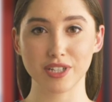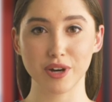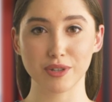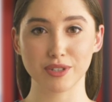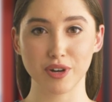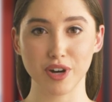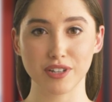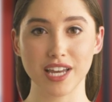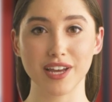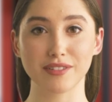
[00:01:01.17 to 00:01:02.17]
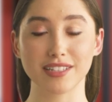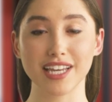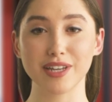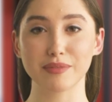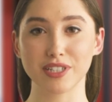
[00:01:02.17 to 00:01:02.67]
cold or archival
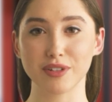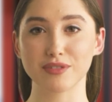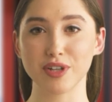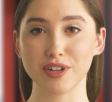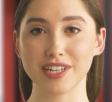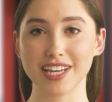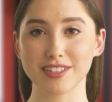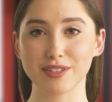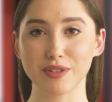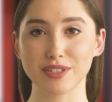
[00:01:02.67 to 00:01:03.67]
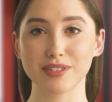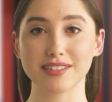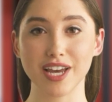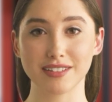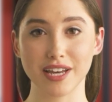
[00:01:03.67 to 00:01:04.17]
data be moved early to reduce
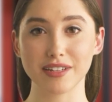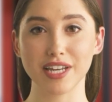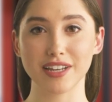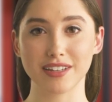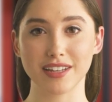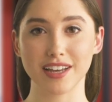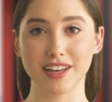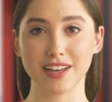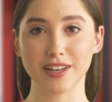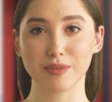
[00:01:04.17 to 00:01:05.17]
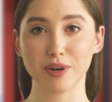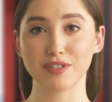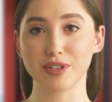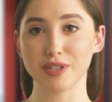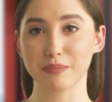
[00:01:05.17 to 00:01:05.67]
downtime later?
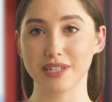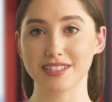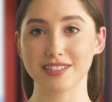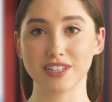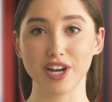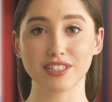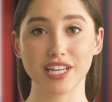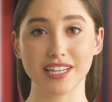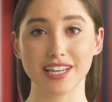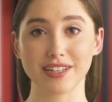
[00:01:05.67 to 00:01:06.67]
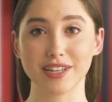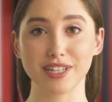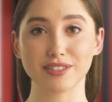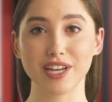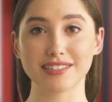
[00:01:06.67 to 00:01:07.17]
Review the business logic,
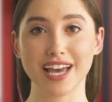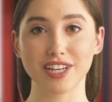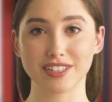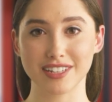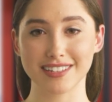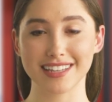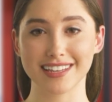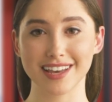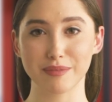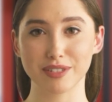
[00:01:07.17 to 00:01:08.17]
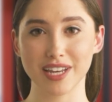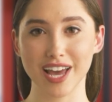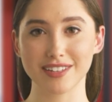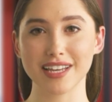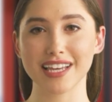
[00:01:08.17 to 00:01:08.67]
including transactions, exception
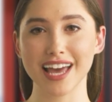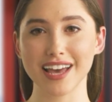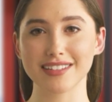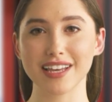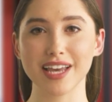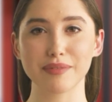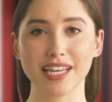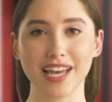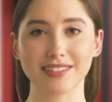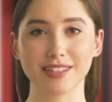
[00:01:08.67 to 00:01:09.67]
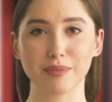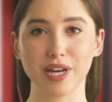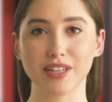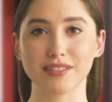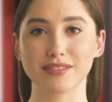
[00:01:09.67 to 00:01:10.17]
handling, and dynamic
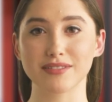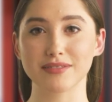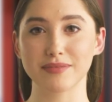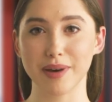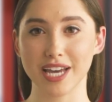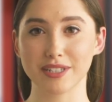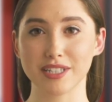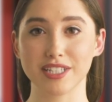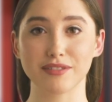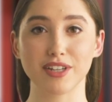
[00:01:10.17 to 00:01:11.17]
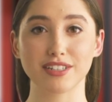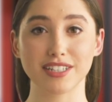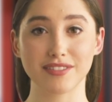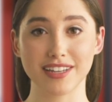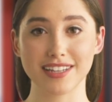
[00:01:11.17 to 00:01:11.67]
SQL. Manual
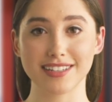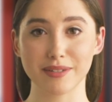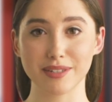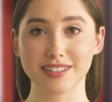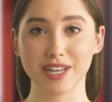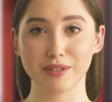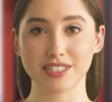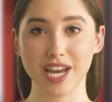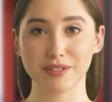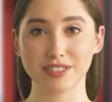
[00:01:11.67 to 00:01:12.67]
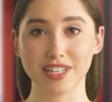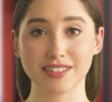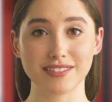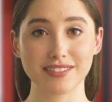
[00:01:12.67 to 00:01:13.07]
conversion of these can be slow and challenging.